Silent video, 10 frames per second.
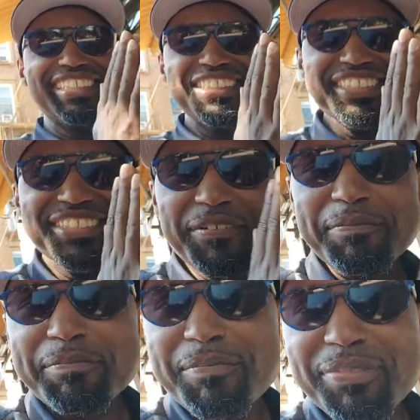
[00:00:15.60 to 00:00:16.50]
no longer do
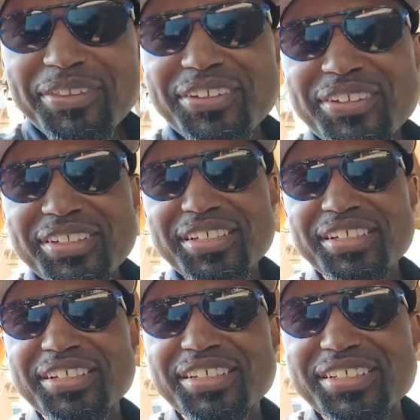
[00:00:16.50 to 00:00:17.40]
or die. It's highly
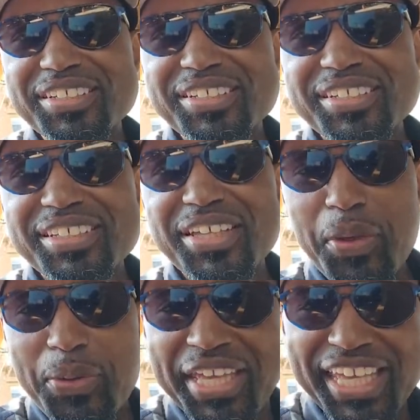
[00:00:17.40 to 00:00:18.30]
gentrified, so
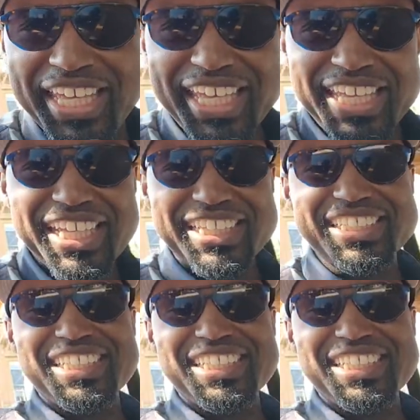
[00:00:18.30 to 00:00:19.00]
now it's more like,